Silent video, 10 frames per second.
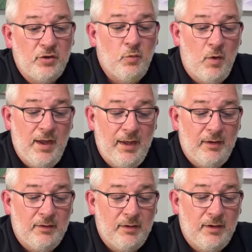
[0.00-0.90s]
way.
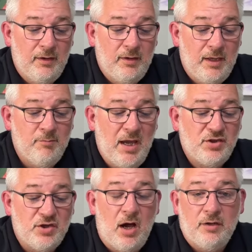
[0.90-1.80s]
It may
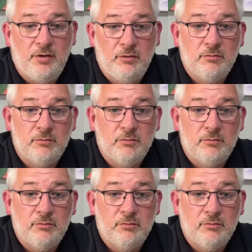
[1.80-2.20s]
shock you